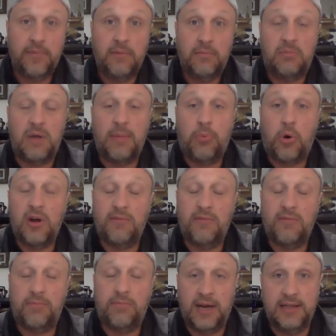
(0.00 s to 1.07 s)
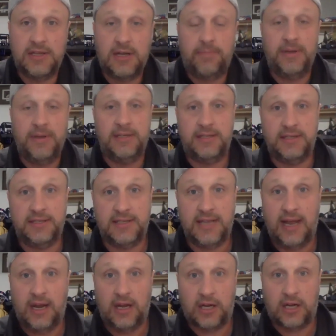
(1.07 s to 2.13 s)
But my point of bringing this up is
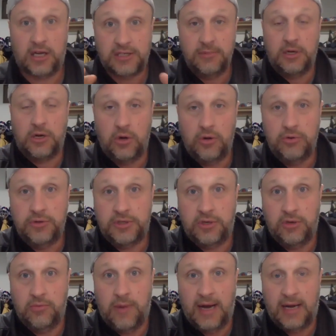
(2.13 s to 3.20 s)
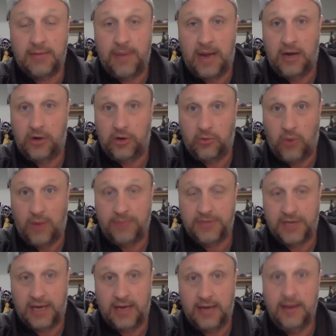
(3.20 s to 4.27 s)
that a customer goes to my competitor website,